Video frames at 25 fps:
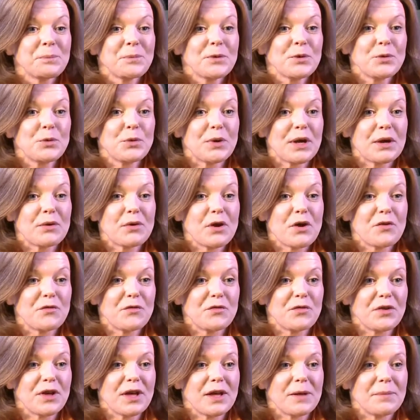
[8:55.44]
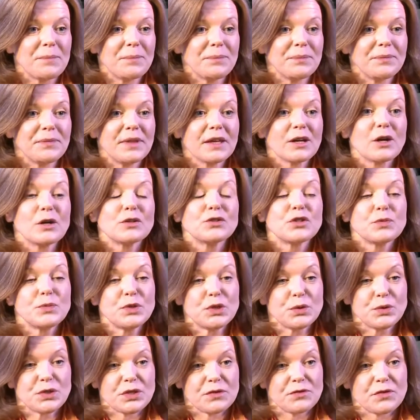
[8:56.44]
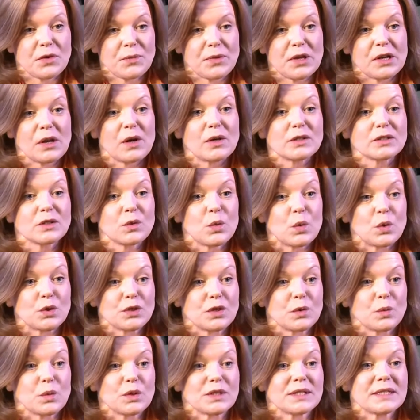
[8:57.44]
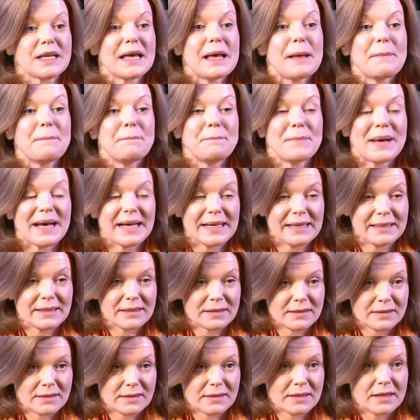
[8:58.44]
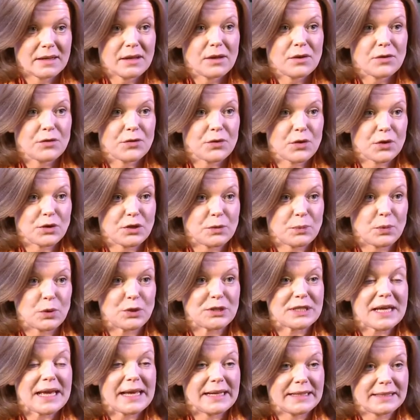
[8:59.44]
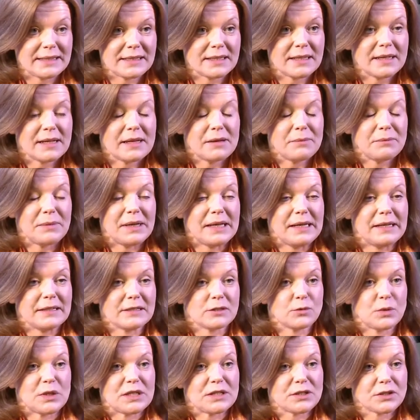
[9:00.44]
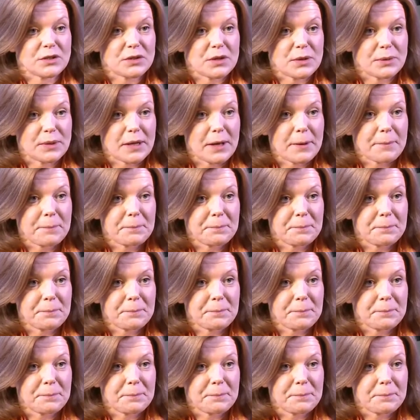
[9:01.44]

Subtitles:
whereof the contribution from the last quarter was minus 30.8 million Swedish krona.